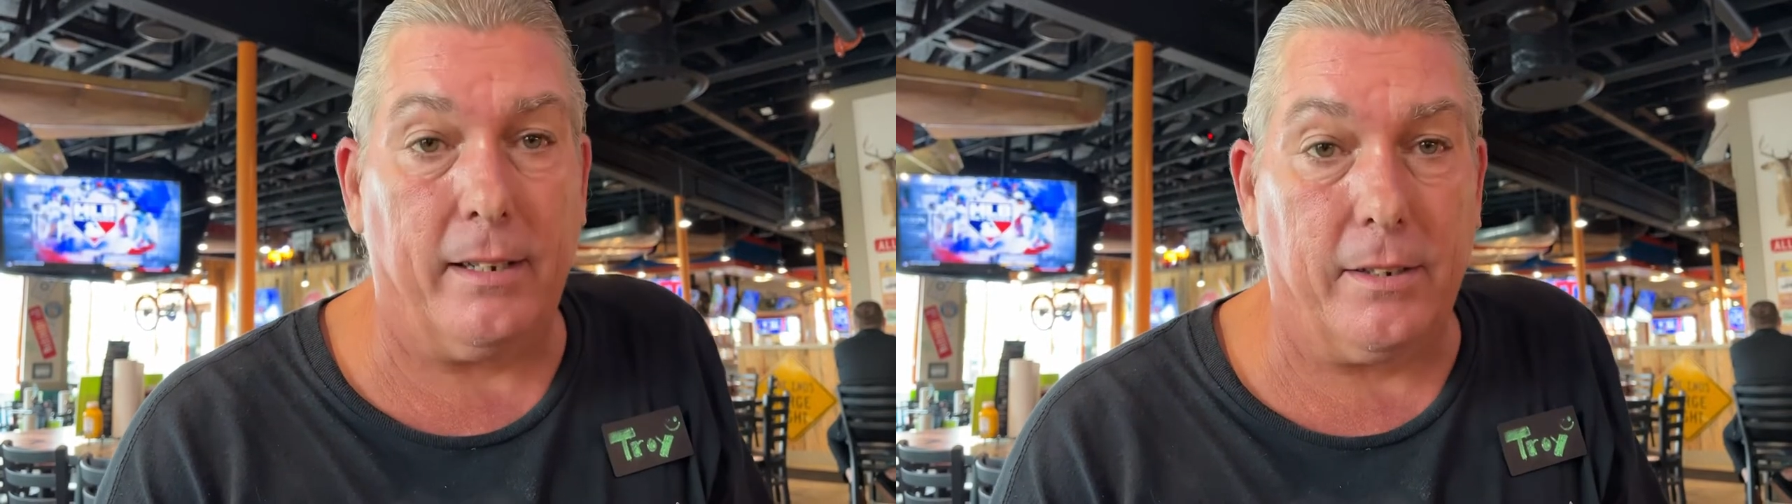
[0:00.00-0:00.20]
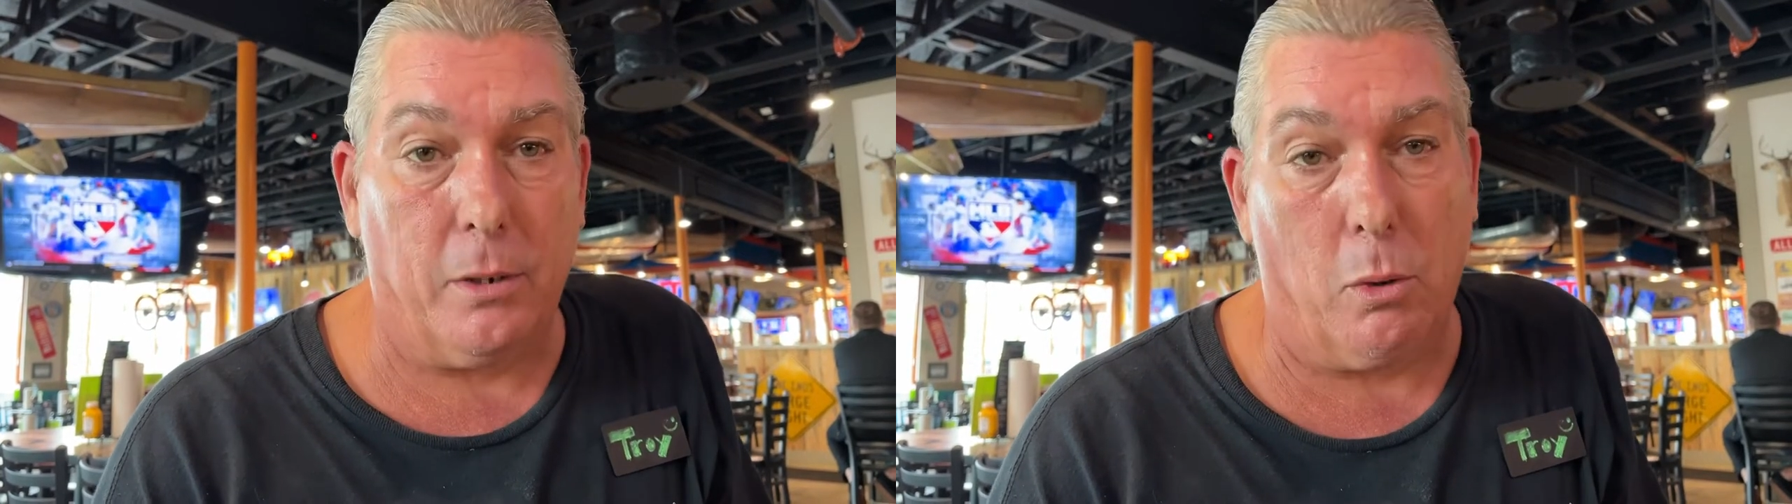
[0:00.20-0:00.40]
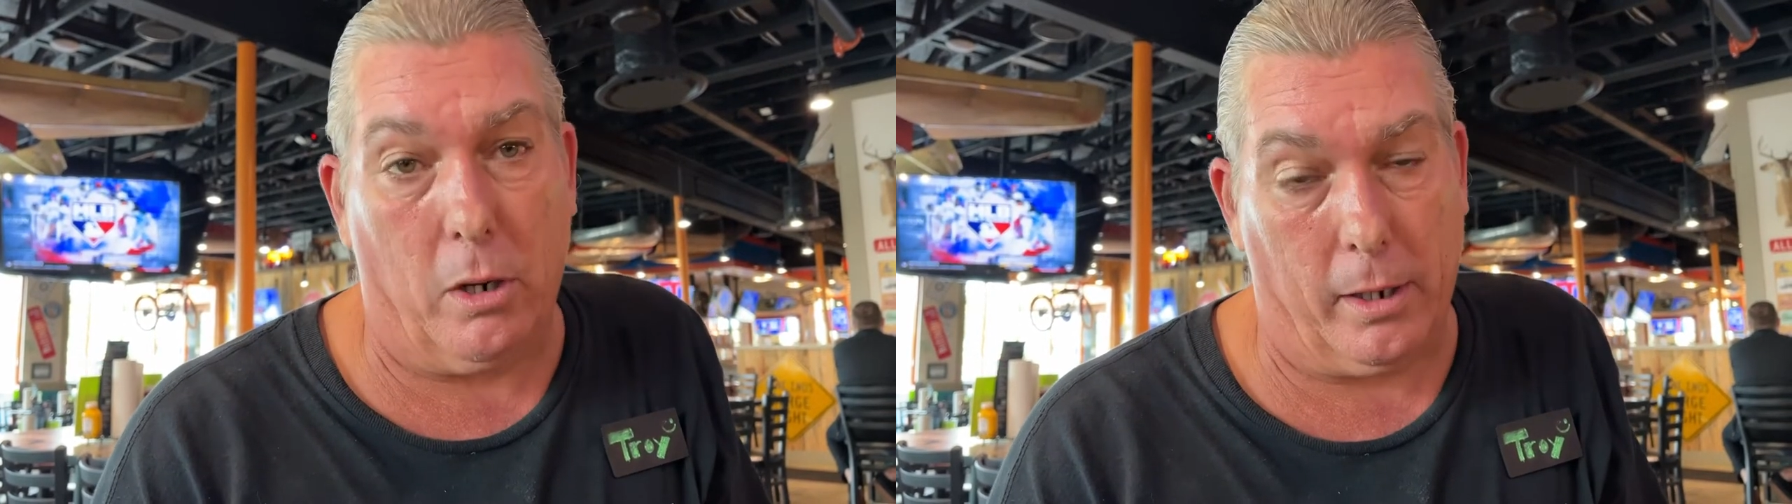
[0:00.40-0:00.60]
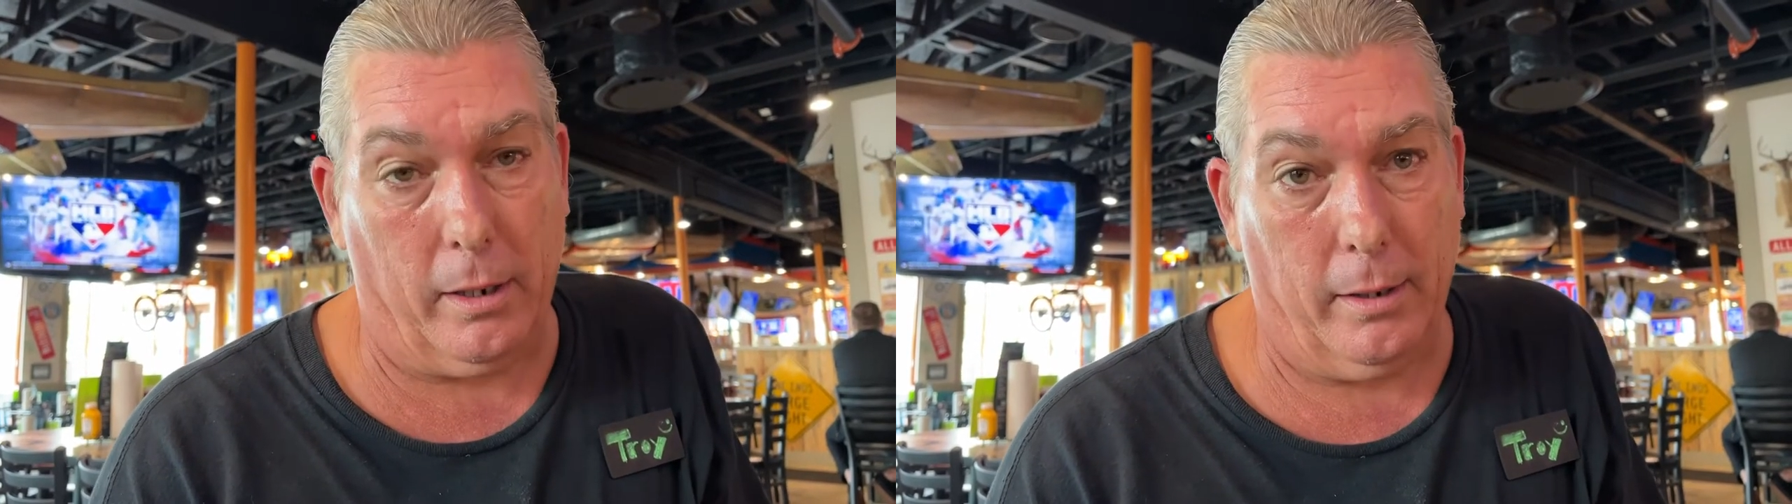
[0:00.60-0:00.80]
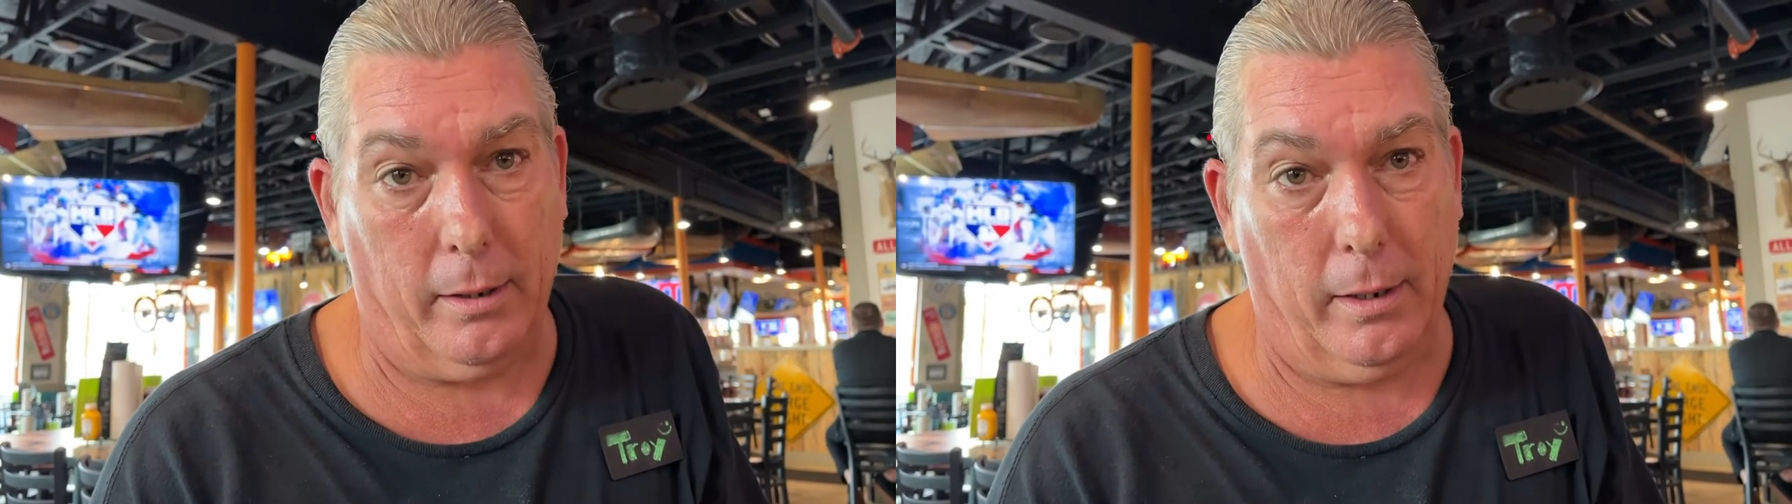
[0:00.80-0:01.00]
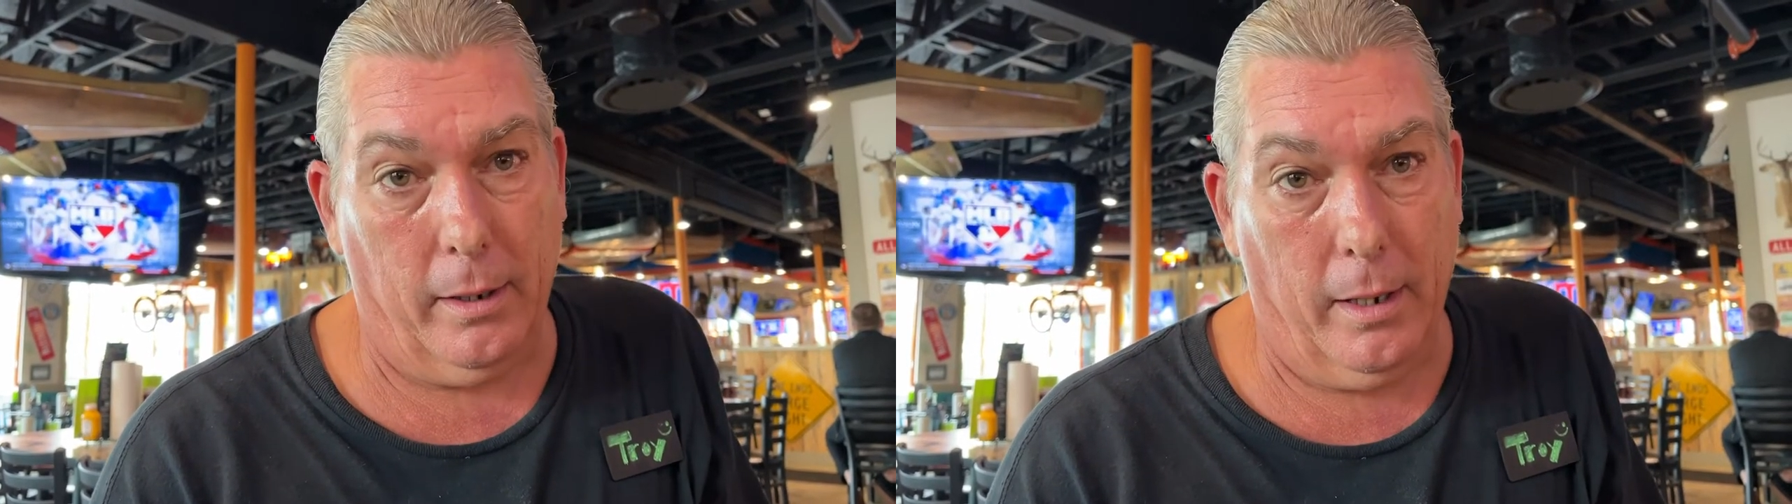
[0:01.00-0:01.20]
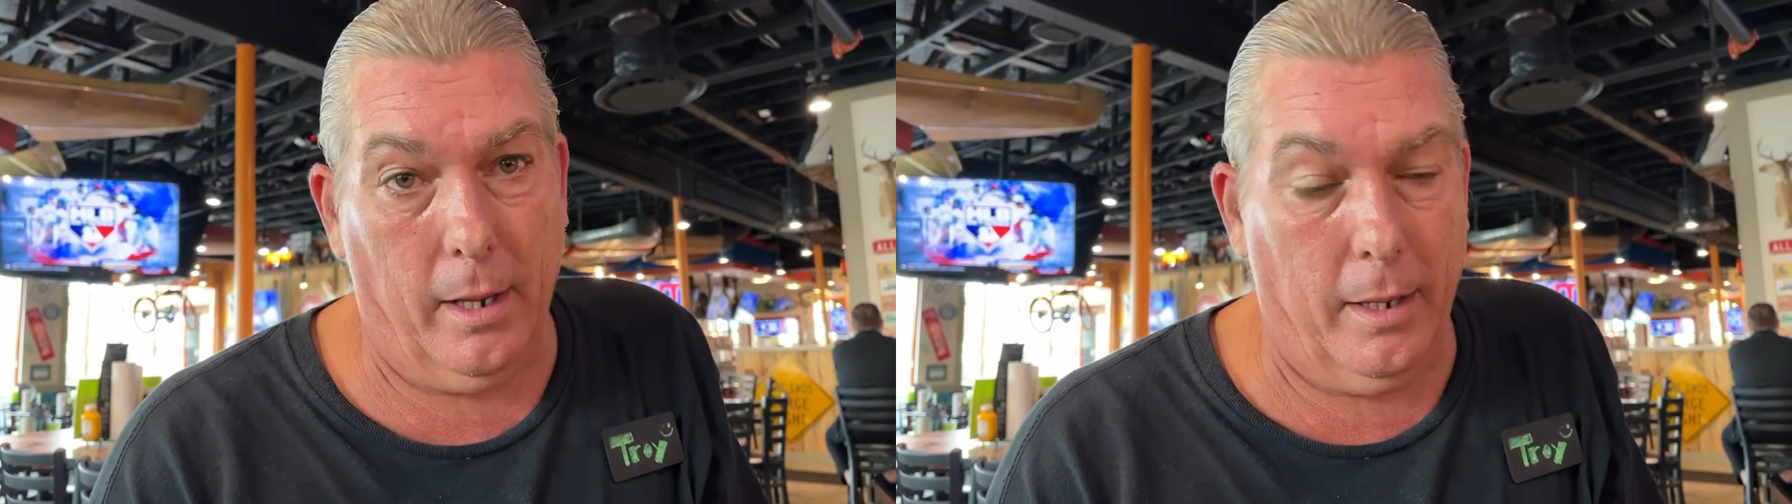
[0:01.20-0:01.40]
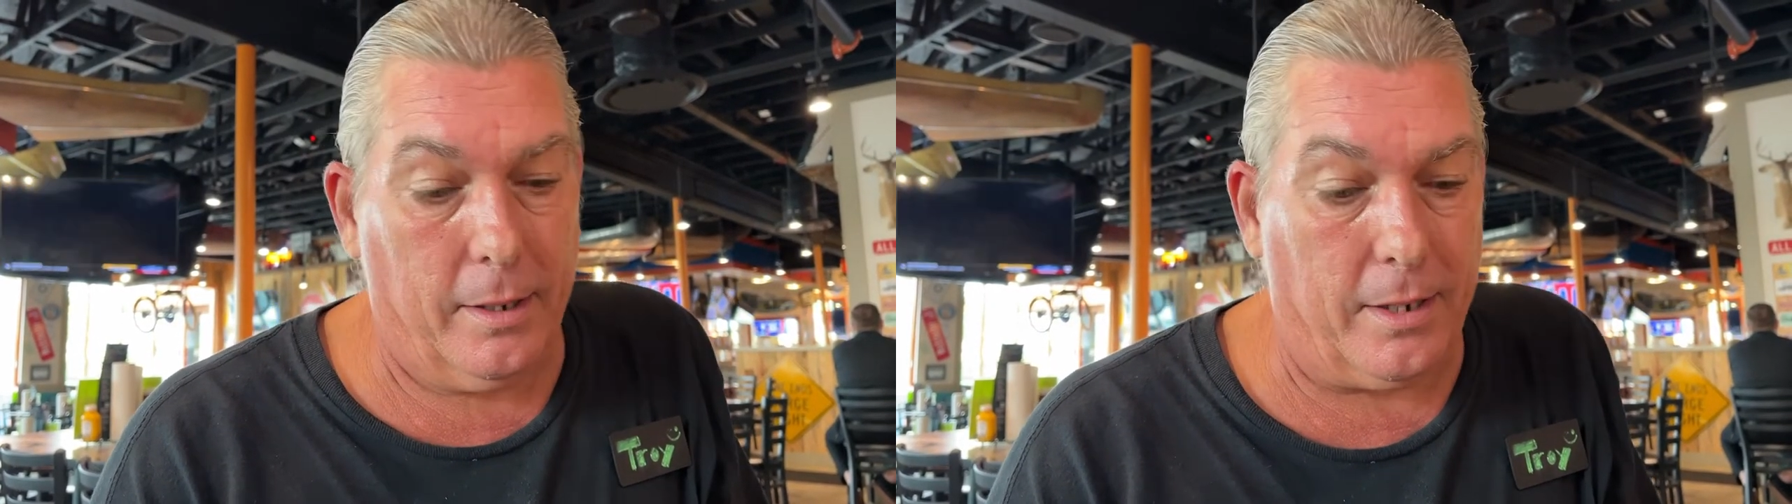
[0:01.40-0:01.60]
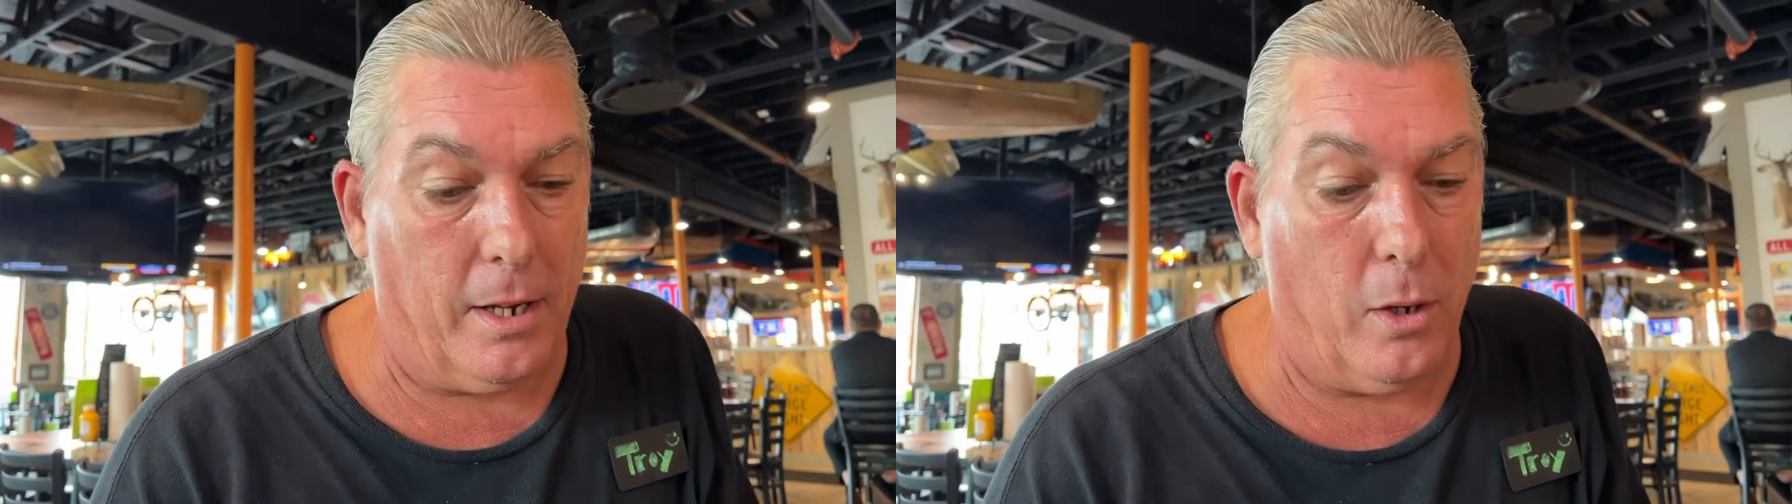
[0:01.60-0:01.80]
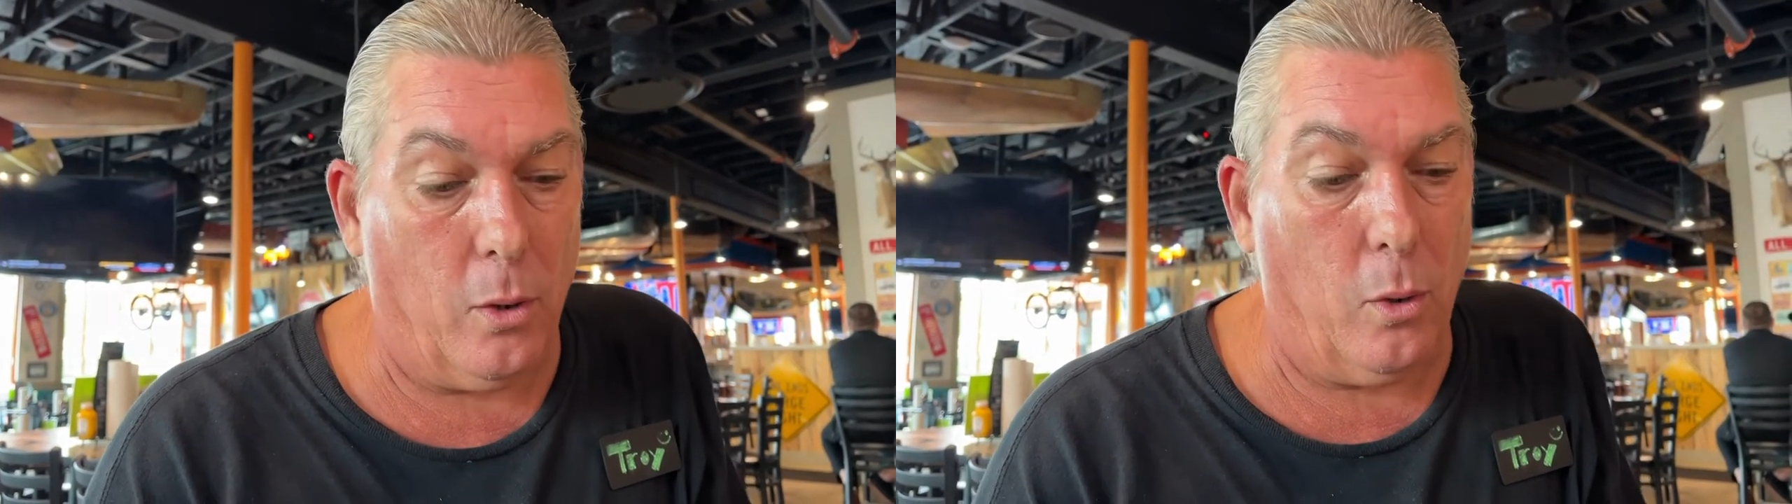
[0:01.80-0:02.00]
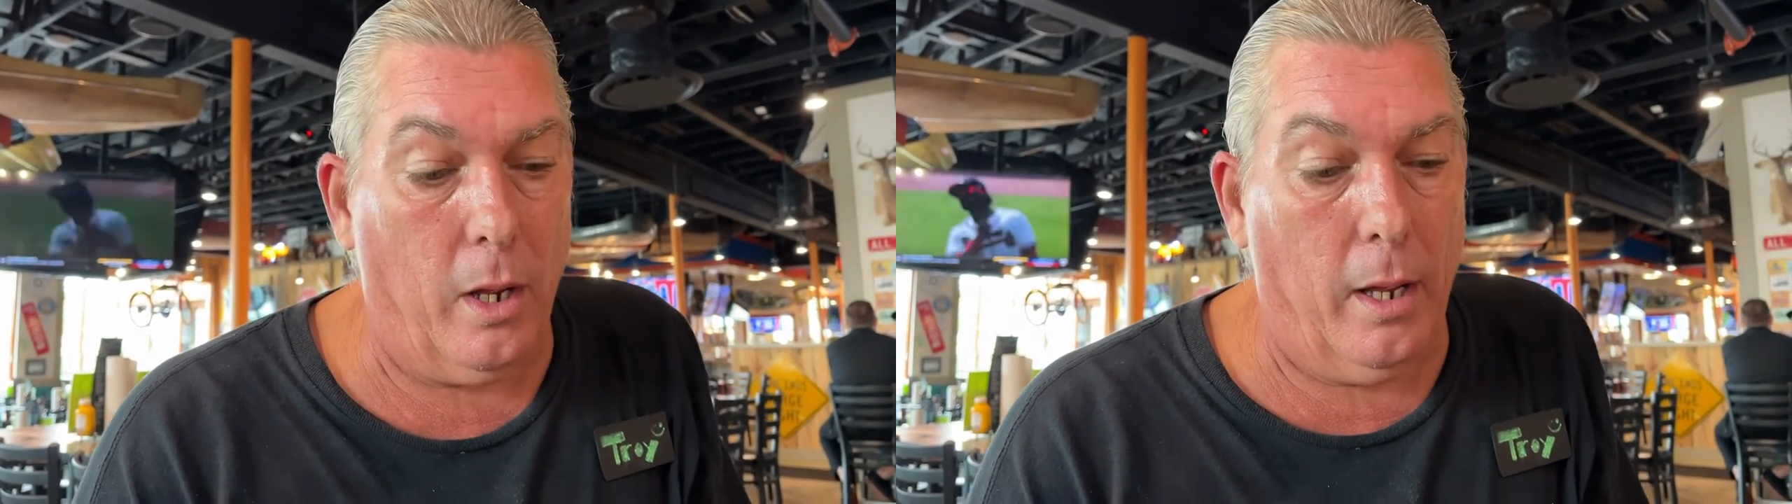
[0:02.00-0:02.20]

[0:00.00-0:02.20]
to work. So,